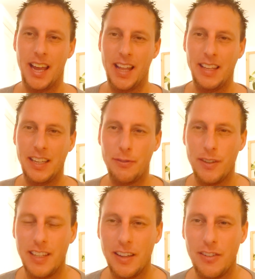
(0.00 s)
And if
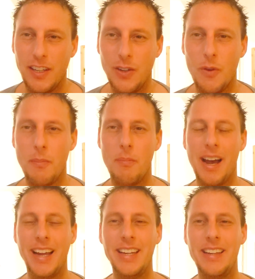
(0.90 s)
it is in your
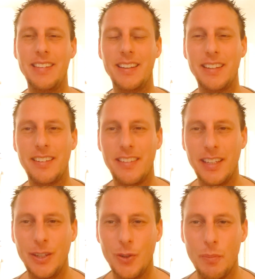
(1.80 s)
mind, it is
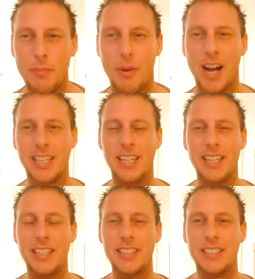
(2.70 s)
in your
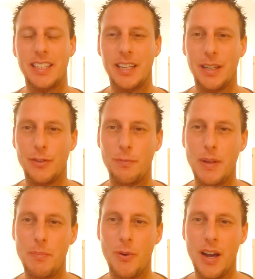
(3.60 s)
body. If
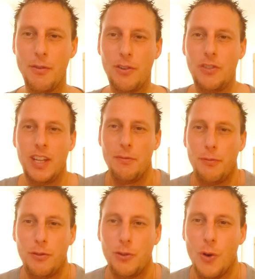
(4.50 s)
people have
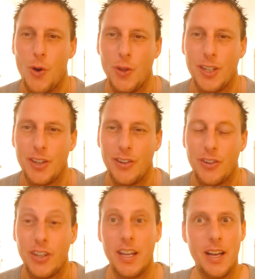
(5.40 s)
stiff
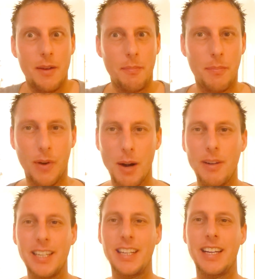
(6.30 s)
shoulders,
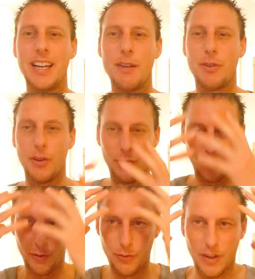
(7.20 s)
probably they have
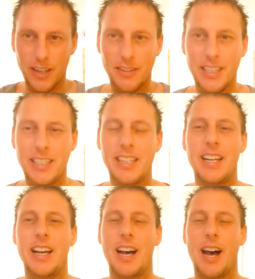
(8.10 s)
also
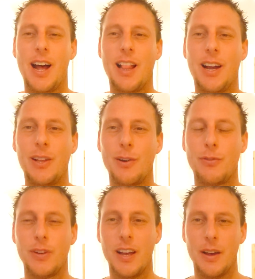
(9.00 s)
a lot
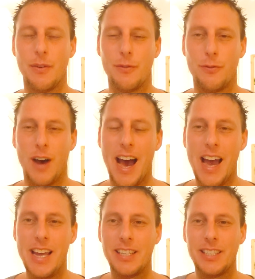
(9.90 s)
of
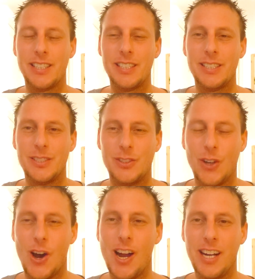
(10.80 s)
fire,
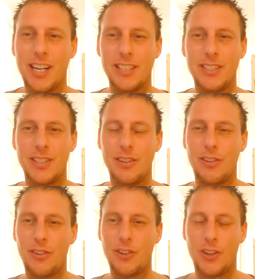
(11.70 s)

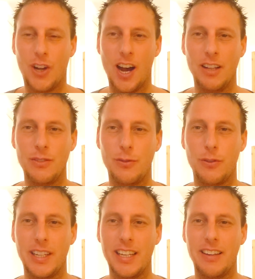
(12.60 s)
darkness,
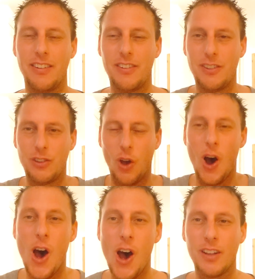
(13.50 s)
conflicts,
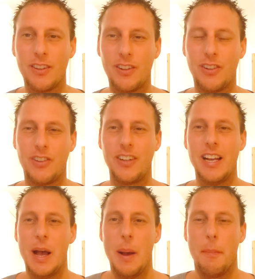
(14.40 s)
thoughts,
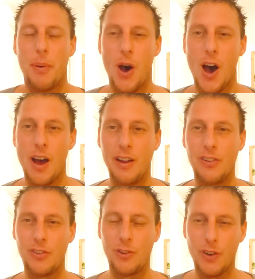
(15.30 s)

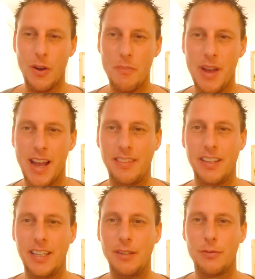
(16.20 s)
past
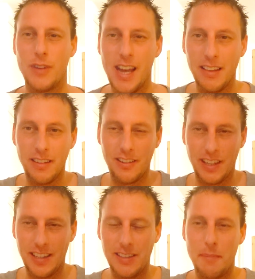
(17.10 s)
traumatic events
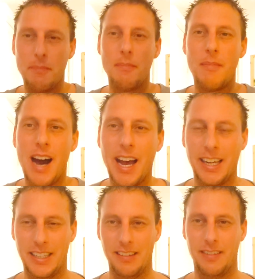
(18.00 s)
in the
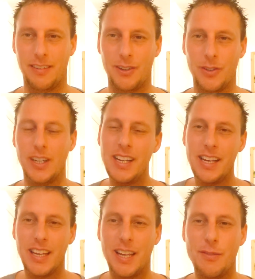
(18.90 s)
mind. So,
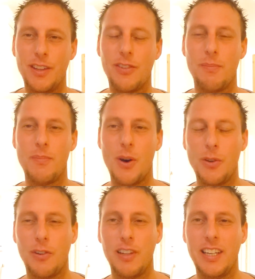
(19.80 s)
if it's
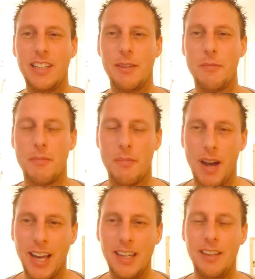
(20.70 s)
mostly in the
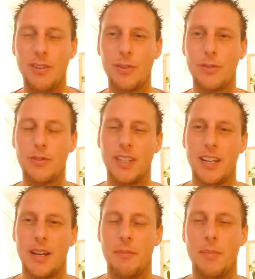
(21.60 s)
mind of
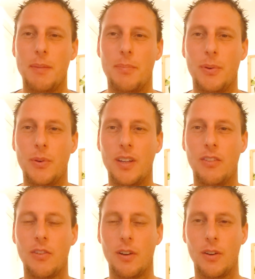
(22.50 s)
people,
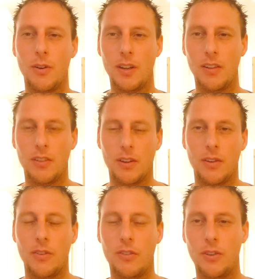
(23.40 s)
it's always
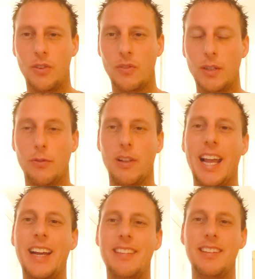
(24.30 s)
also
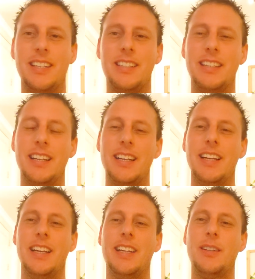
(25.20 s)
reflecting
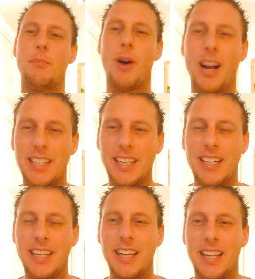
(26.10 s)
in the
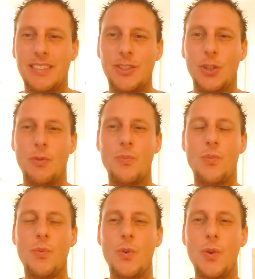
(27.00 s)
body, and you
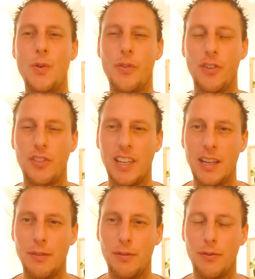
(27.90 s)
move
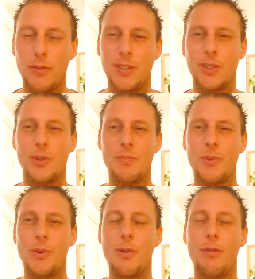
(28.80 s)
stiff, you
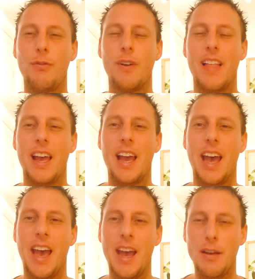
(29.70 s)
move
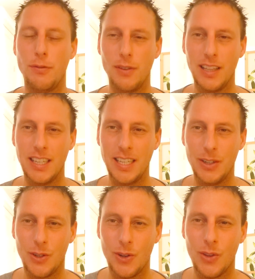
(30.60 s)

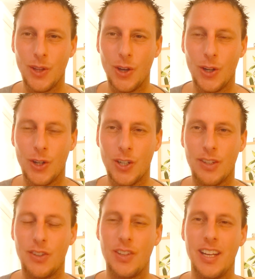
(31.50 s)
heavily on
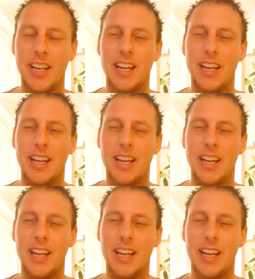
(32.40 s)
earth.